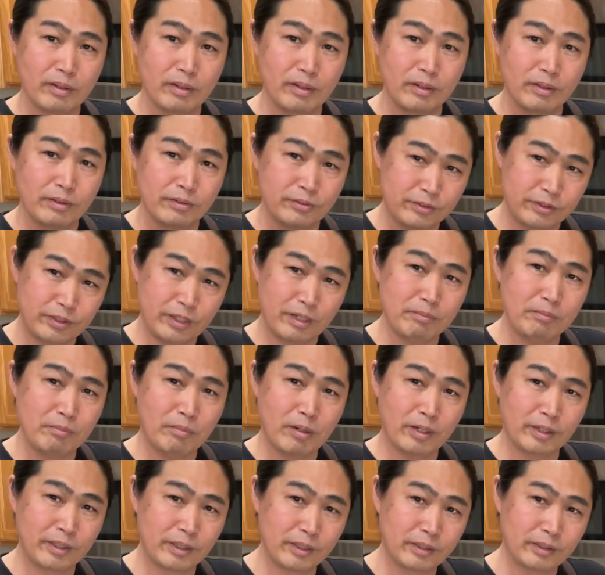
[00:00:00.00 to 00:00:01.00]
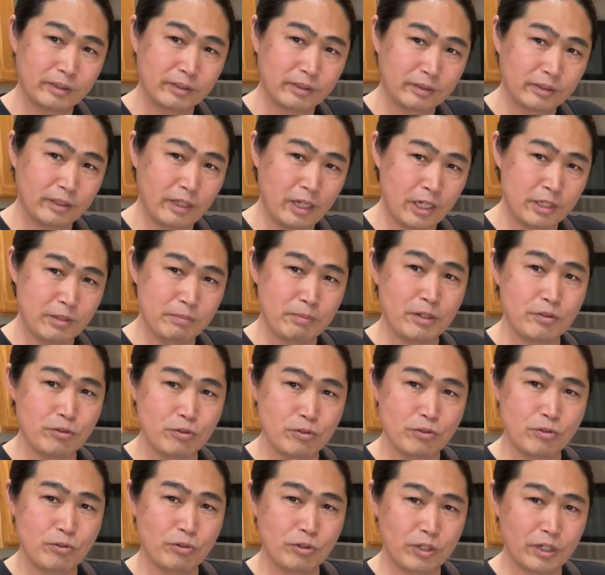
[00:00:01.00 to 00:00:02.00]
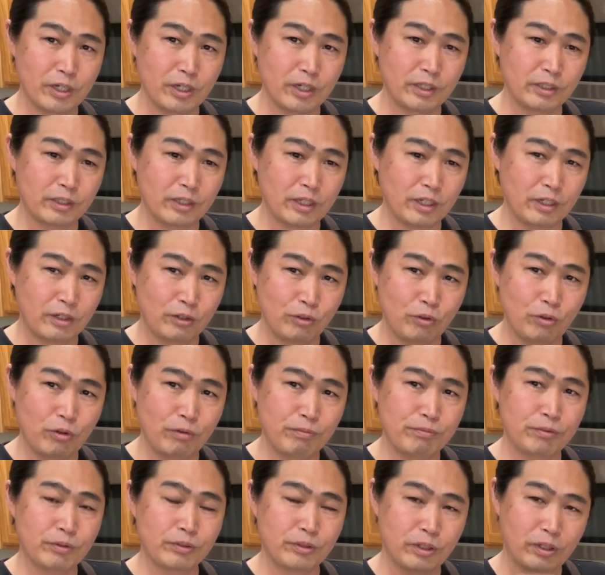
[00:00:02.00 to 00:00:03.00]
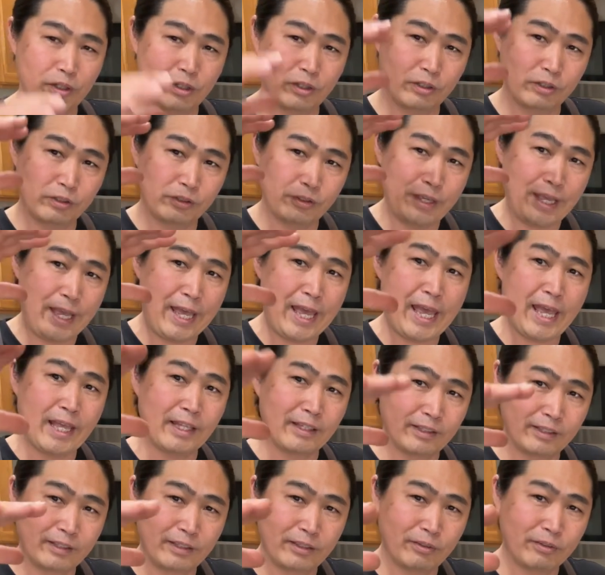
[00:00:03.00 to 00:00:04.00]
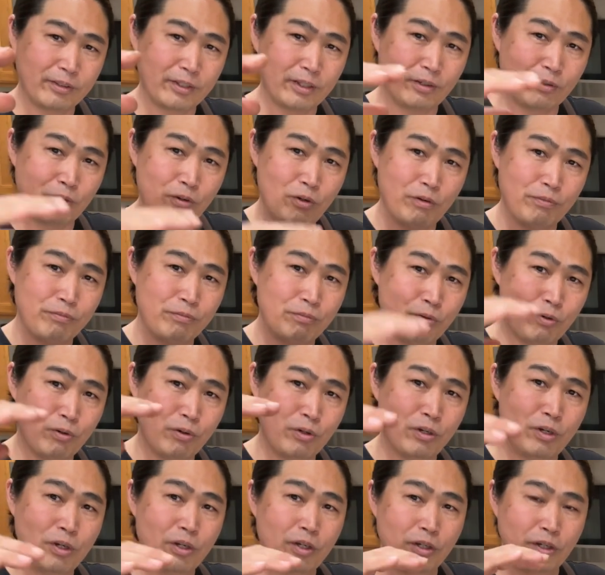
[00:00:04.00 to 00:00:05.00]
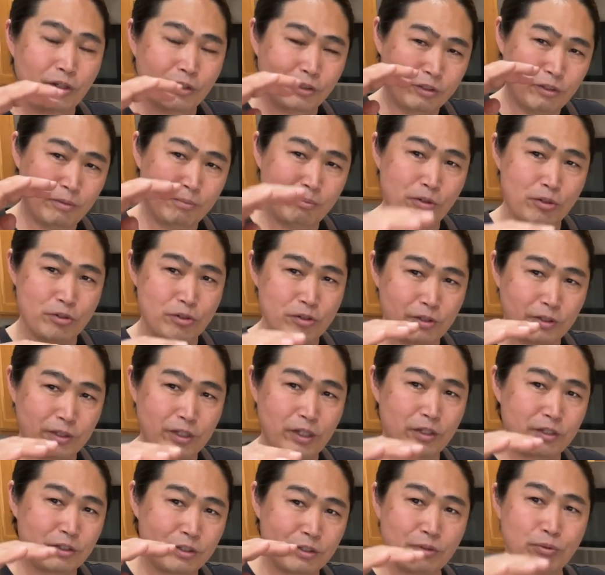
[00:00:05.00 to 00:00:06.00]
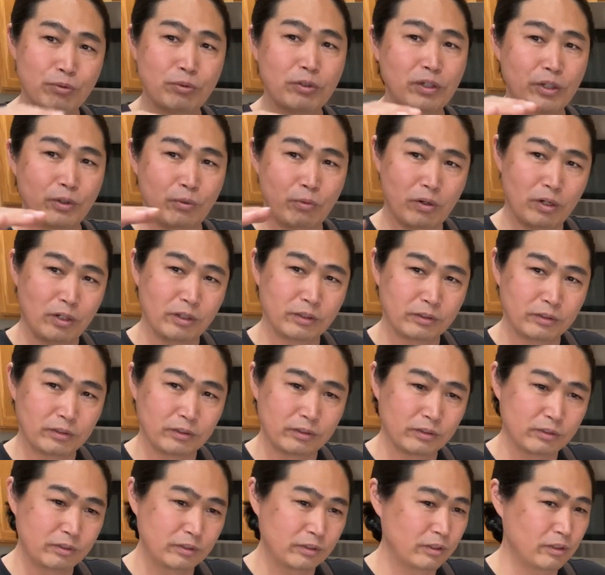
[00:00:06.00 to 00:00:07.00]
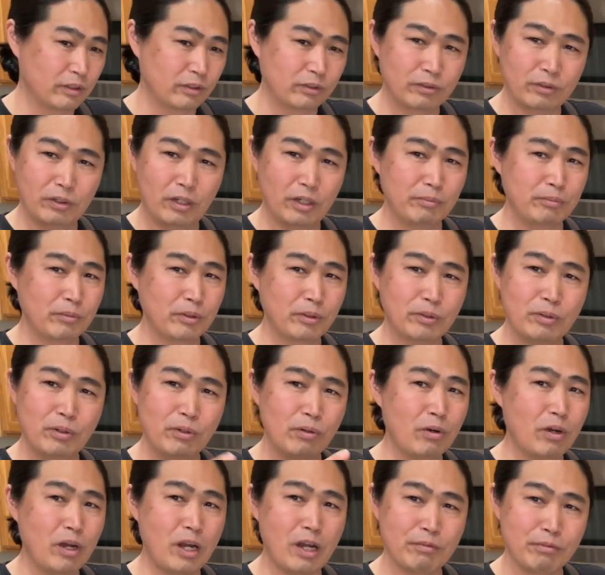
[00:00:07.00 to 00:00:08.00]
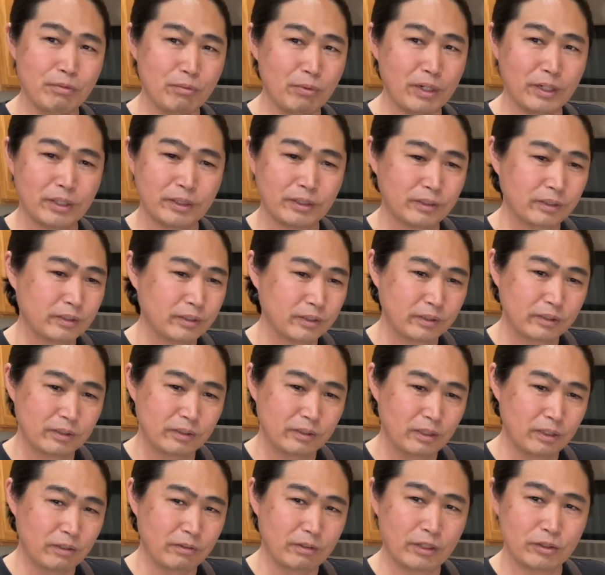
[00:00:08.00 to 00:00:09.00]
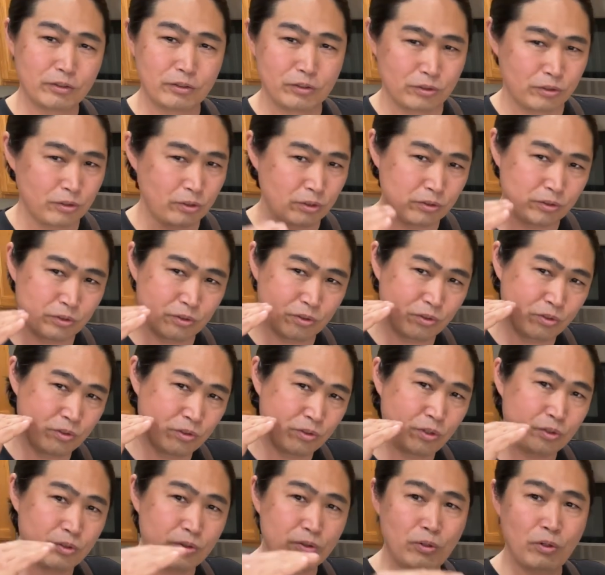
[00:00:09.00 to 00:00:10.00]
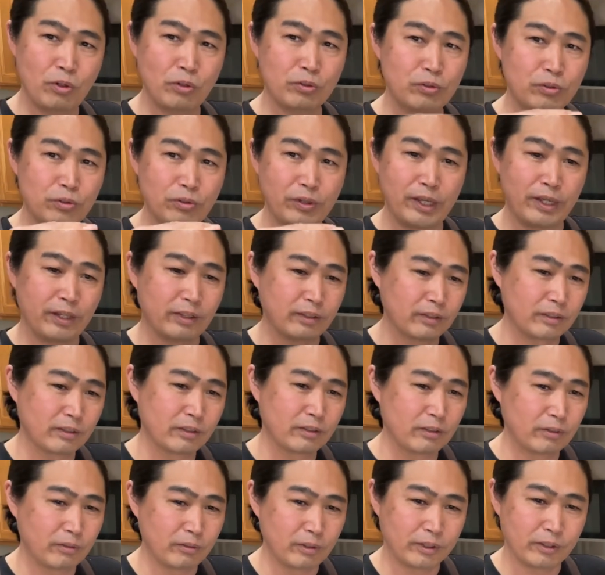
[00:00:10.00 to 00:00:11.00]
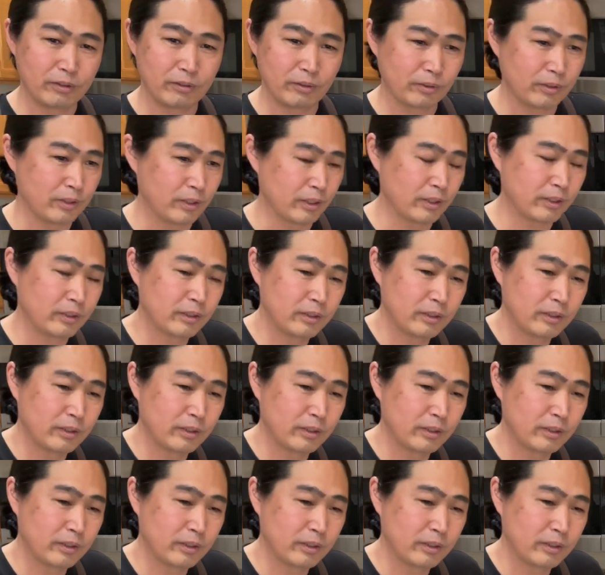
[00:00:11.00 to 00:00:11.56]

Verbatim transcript: save money as much as you can and go for the the end. Okay, go for the machine that you really want. You know, uh, don't go halfway. All right, just go to the end. All right, okay.